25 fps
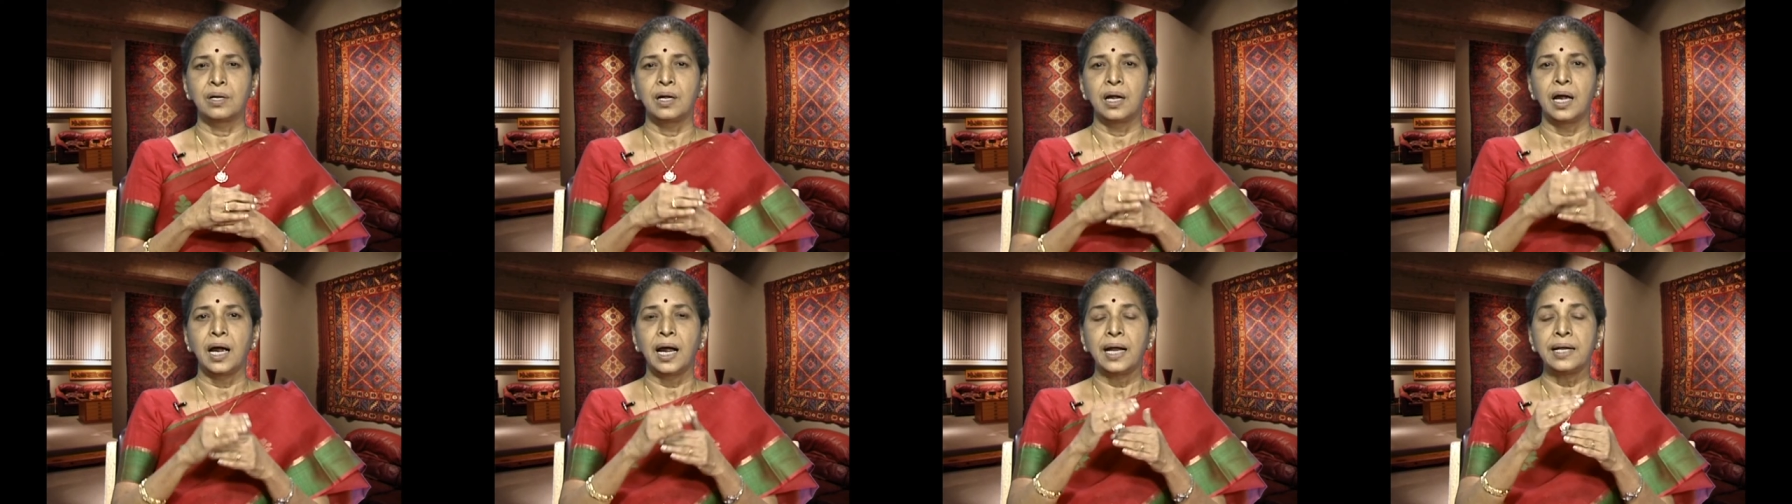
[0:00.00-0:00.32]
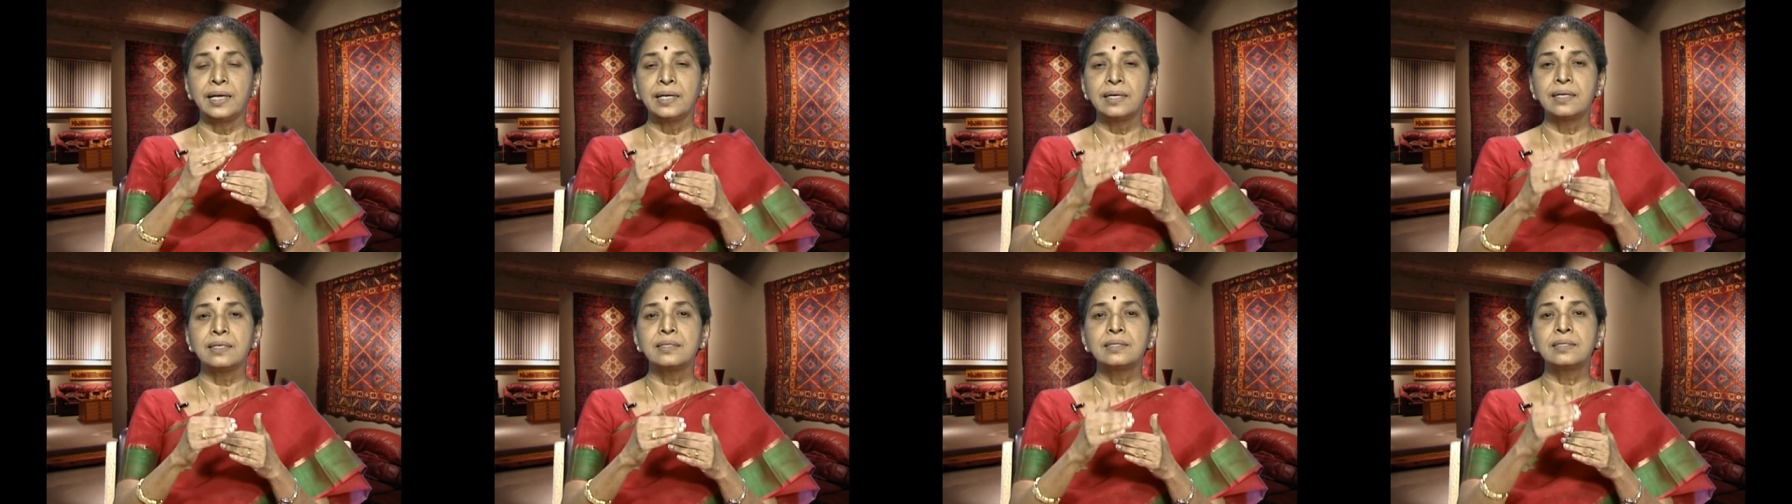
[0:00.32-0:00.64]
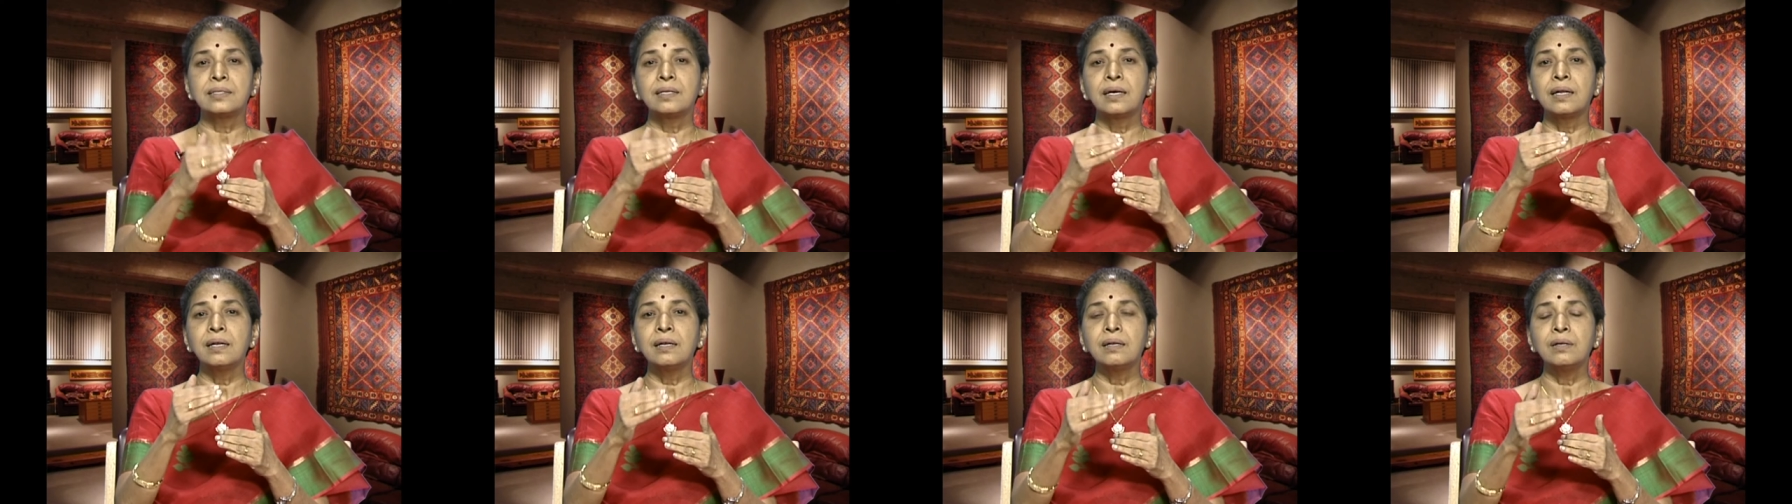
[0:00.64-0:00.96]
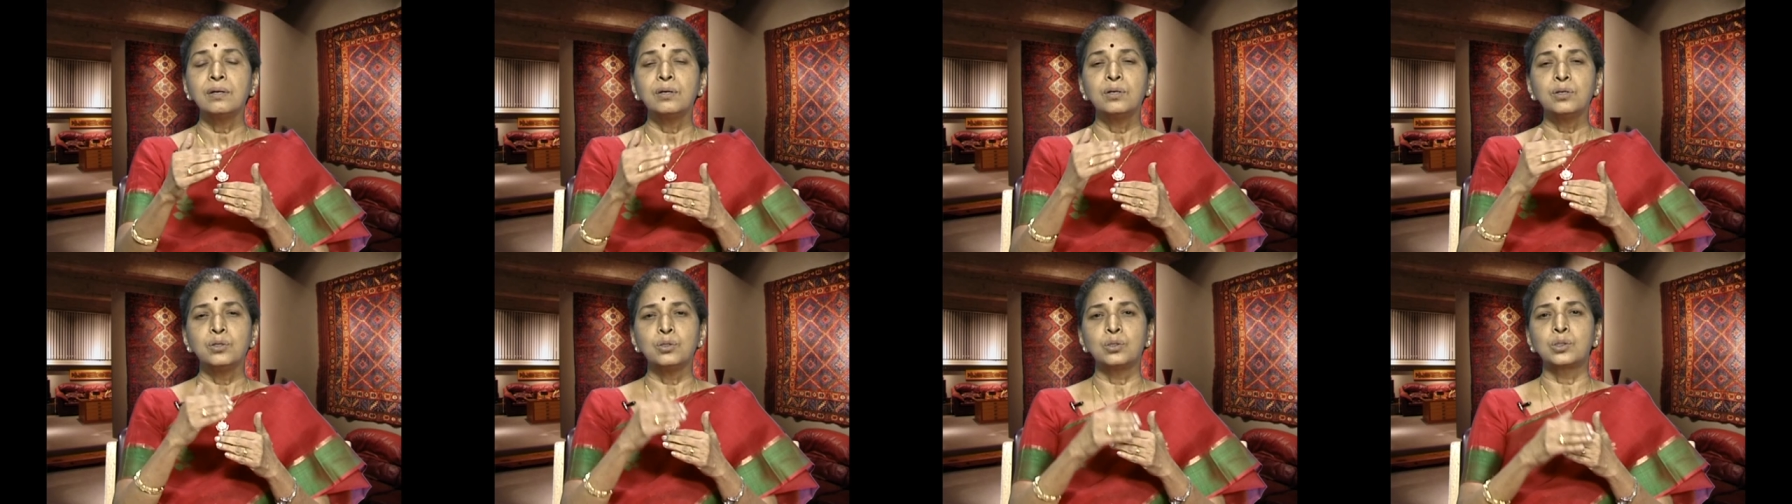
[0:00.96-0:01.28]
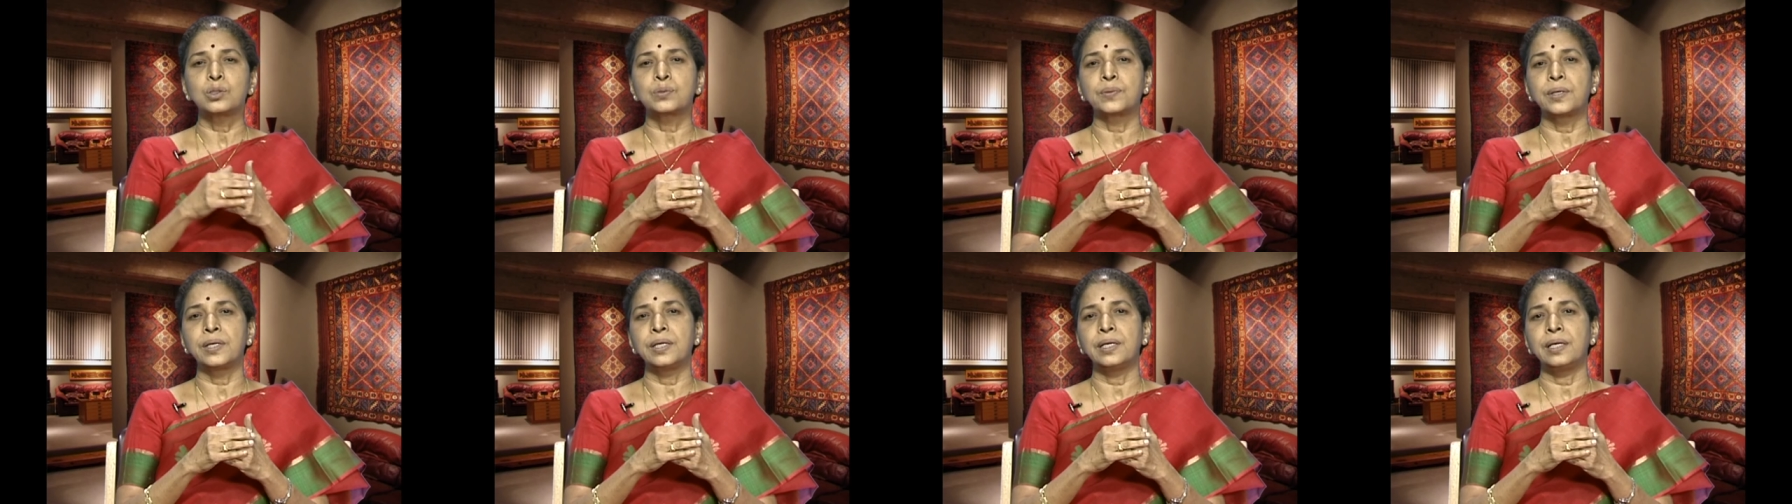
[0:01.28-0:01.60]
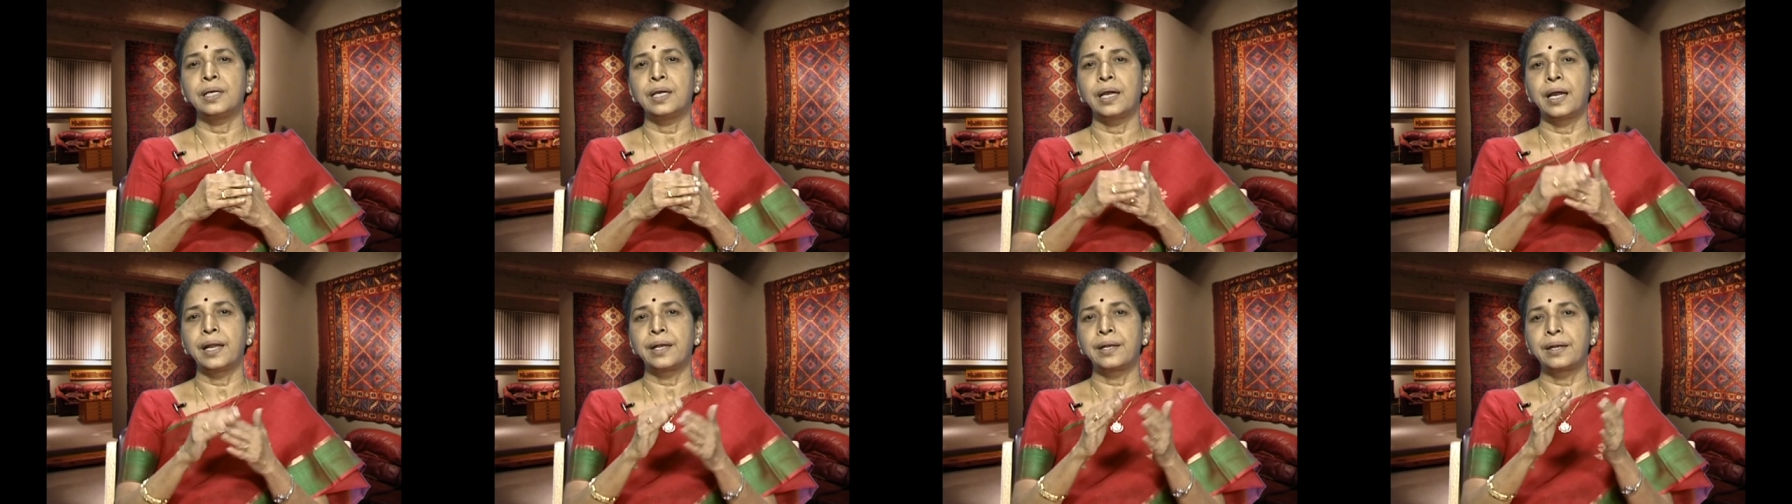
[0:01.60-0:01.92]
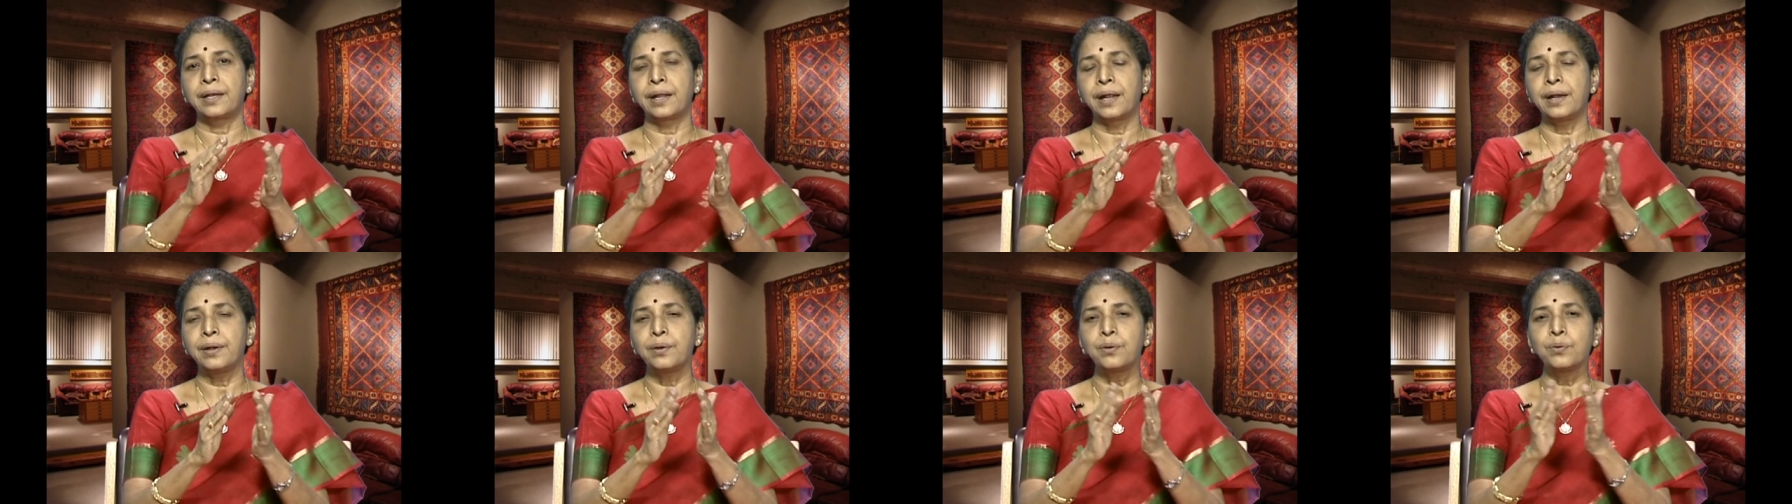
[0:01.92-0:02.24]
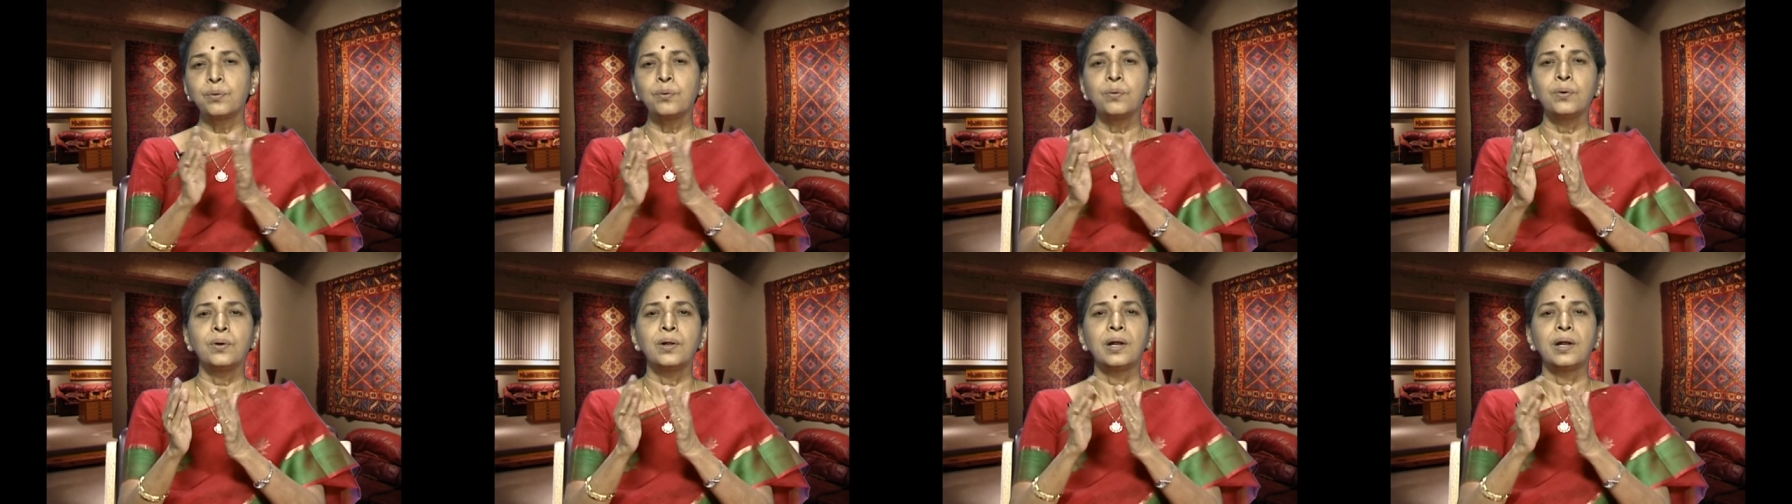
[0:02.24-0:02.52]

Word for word: and it is done usually at 10 to